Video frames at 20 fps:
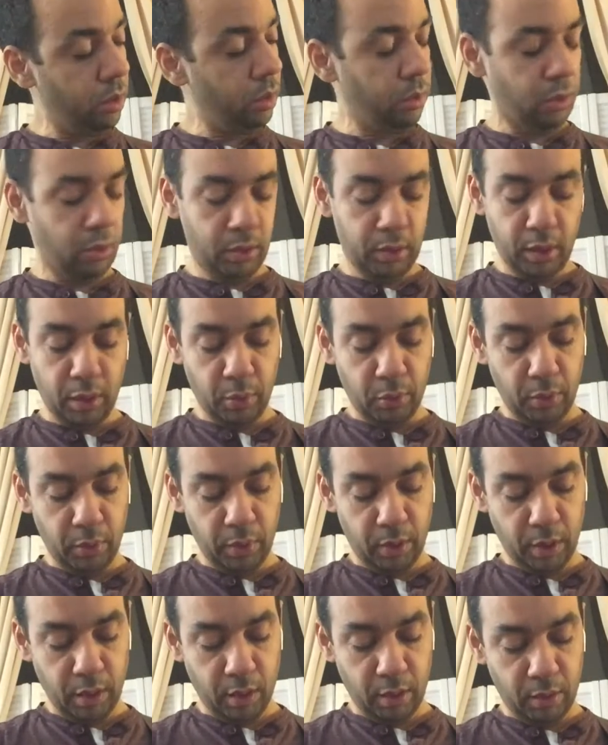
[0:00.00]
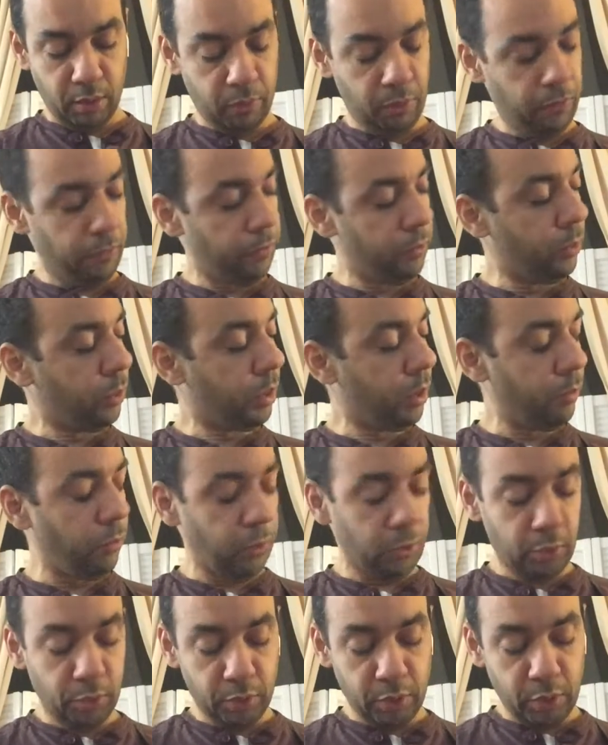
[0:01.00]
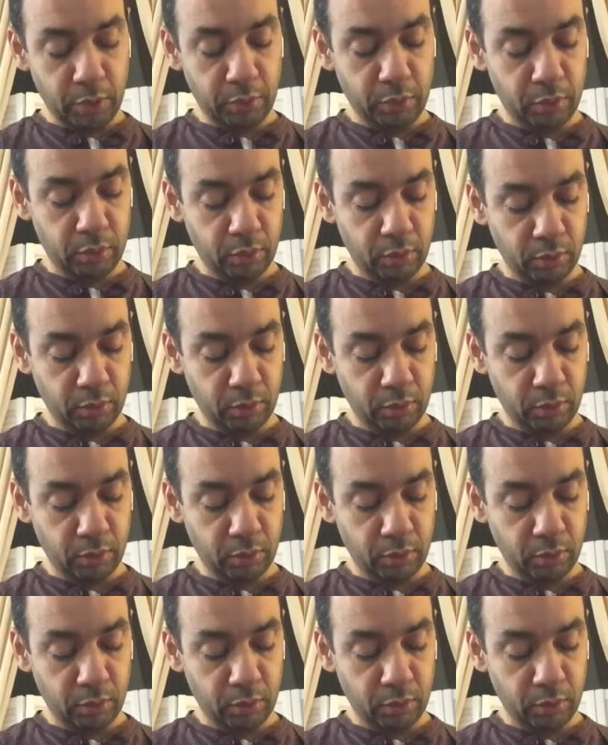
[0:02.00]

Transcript: Start with looking for those notes.